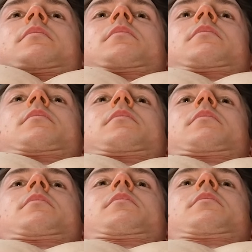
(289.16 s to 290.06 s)
is
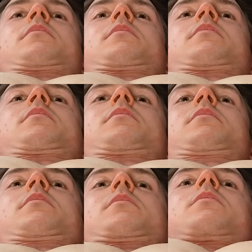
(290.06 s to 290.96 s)
to humble
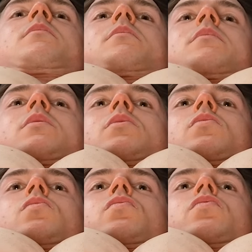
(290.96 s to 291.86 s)
yourself,
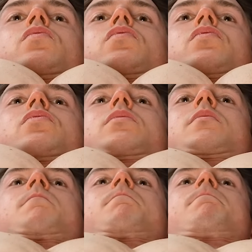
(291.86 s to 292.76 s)
drop the intensity,
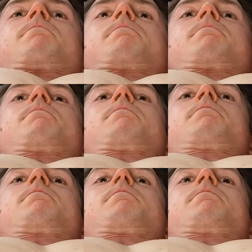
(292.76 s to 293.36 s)
drop your